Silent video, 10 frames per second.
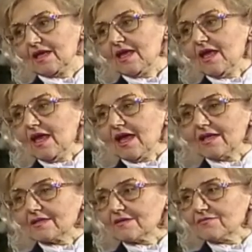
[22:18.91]
So in and
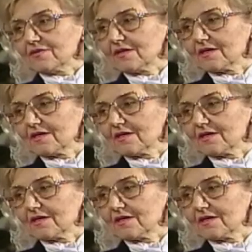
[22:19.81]
other words, if